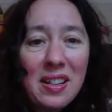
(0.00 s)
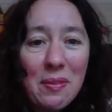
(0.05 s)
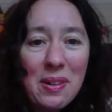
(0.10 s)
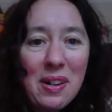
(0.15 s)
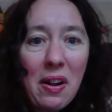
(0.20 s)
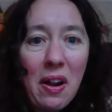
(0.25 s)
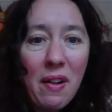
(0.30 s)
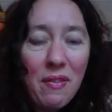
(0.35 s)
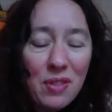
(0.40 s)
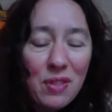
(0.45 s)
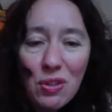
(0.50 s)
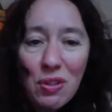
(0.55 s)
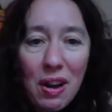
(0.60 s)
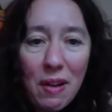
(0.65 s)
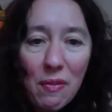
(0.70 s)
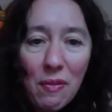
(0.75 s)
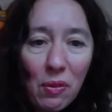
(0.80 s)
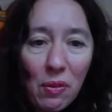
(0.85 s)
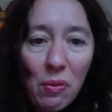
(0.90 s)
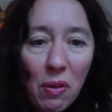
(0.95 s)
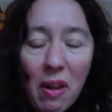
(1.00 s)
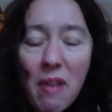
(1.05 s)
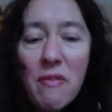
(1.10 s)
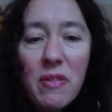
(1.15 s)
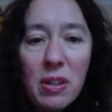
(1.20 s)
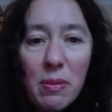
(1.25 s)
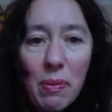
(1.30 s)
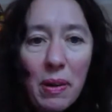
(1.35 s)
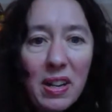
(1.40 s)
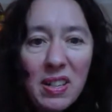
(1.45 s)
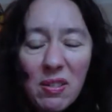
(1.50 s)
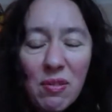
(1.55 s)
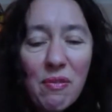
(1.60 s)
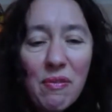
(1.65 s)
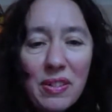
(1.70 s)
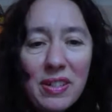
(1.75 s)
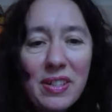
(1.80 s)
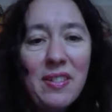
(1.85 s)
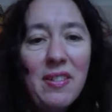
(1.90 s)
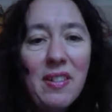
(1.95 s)
That we don't have to travel all over the place all
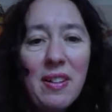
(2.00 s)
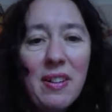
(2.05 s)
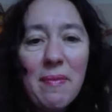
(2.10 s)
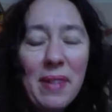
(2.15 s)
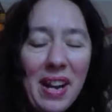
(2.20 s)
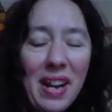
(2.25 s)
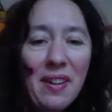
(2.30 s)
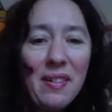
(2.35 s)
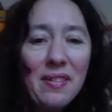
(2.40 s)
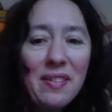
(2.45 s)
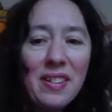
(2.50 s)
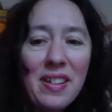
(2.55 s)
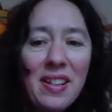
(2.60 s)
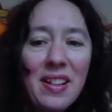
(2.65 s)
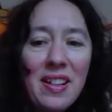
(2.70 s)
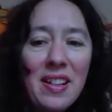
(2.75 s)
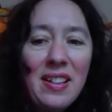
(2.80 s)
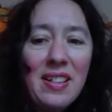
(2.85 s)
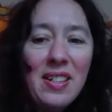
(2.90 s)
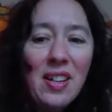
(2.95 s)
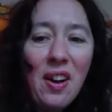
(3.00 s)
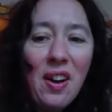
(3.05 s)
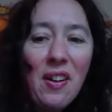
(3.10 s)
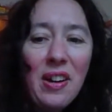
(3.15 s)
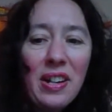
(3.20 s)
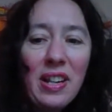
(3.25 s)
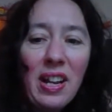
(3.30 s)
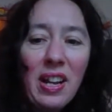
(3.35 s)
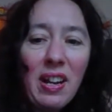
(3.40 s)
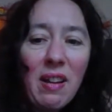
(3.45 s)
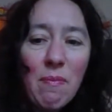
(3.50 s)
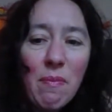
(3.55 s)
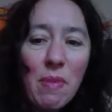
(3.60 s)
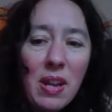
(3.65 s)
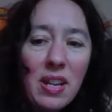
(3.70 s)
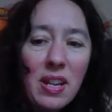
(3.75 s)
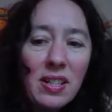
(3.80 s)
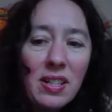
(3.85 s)
the time, how tiring that can be.